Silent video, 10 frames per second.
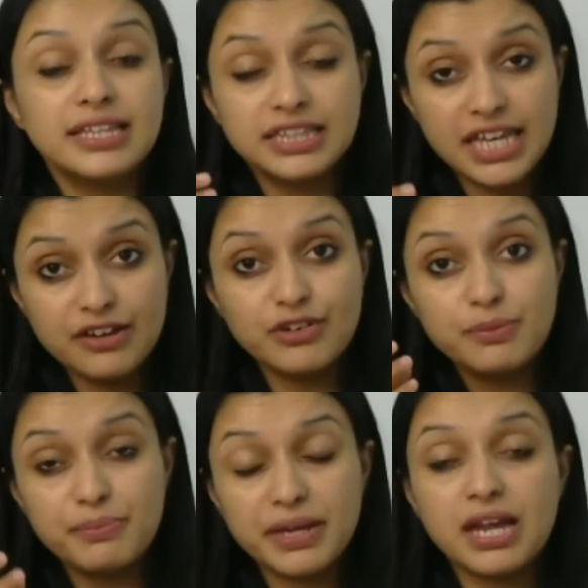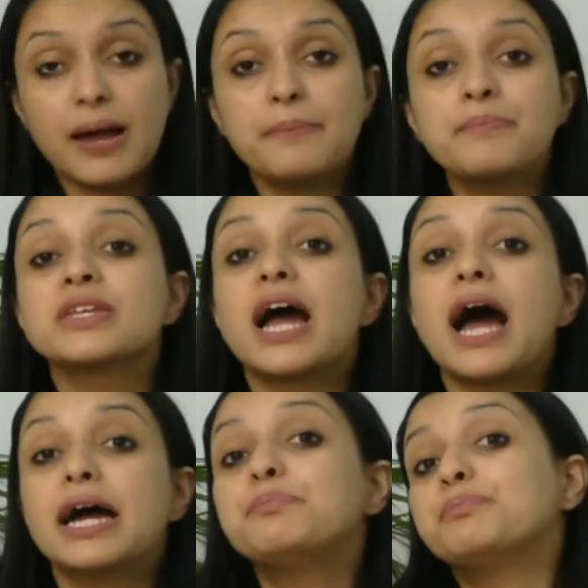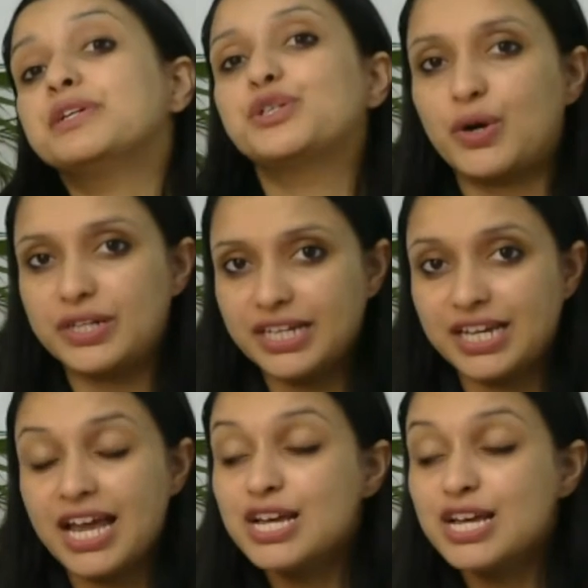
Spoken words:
They will become hypertonic.